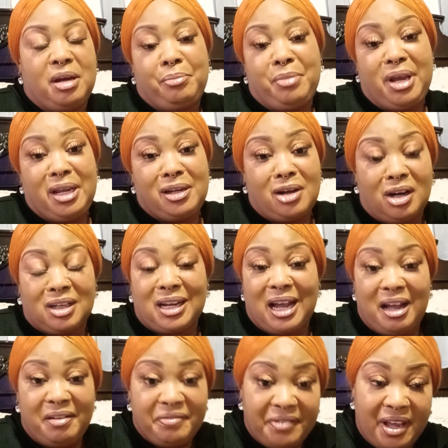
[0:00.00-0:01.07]
may not
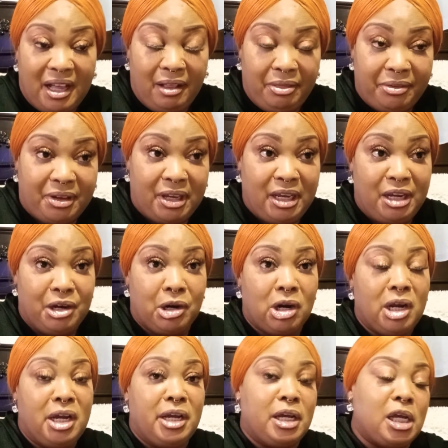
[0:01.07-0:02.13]
have health care
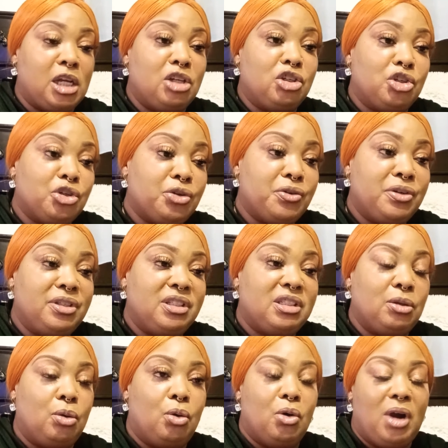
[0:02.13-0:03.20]

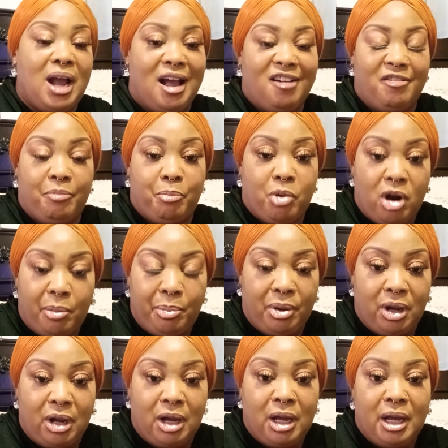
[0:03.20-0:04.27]
insurance or have
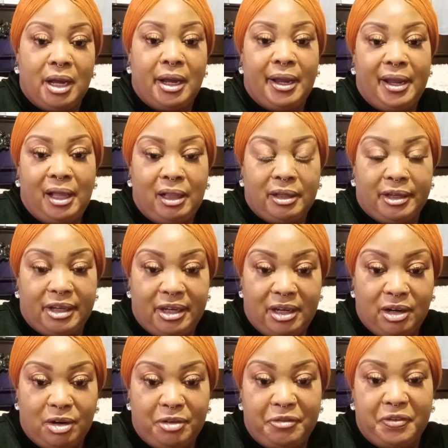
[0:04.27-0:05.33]
proper health
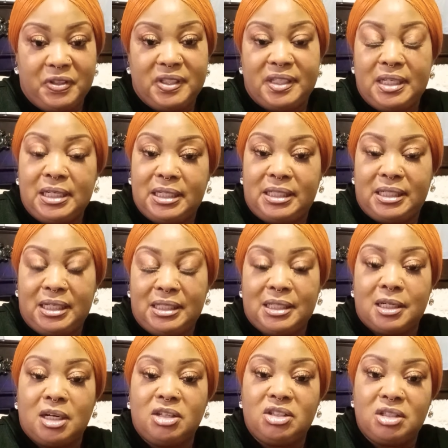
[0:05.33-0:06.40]
care facilities
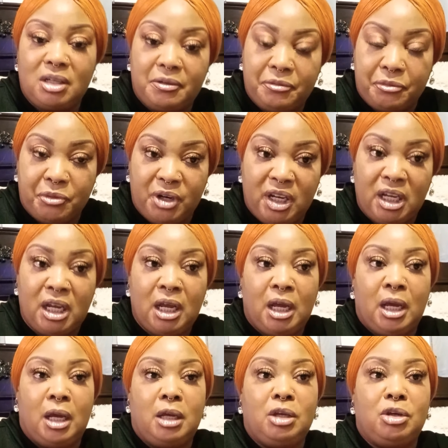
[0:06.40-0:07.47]
and are suffering.
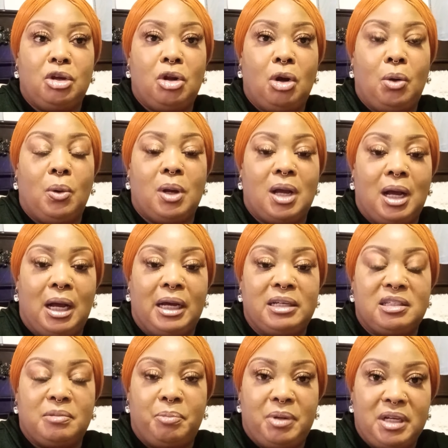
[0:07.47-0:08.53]
You know,
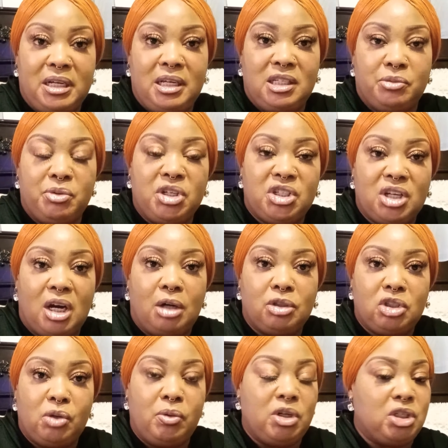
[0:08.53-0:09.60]
guys, please reach
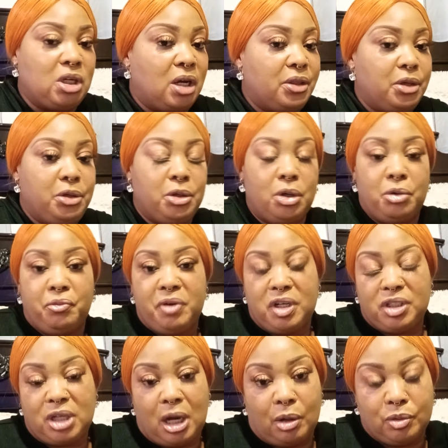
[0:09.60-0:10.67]
out to each other. You could
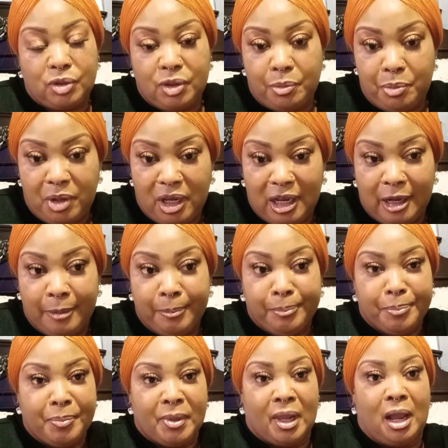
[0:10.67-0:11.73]
reach out to me.
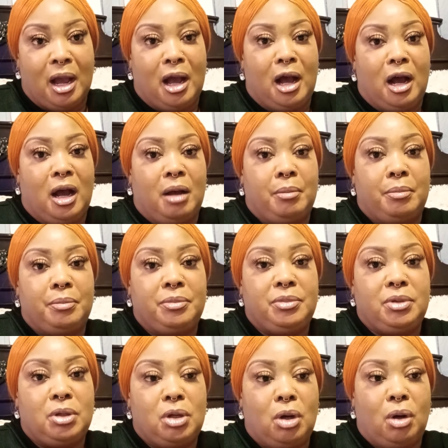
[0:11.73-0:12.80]
You
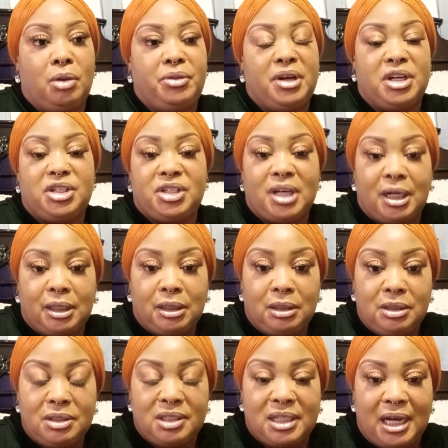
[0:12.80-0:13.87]
know, there are
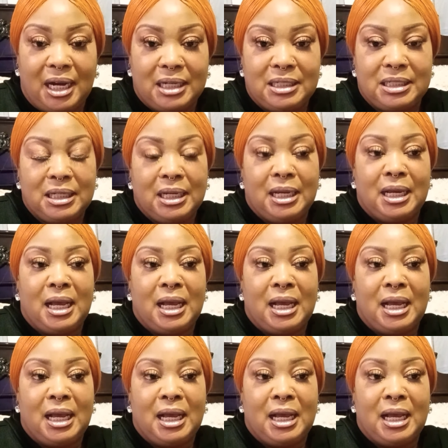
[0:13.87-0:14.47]
channels that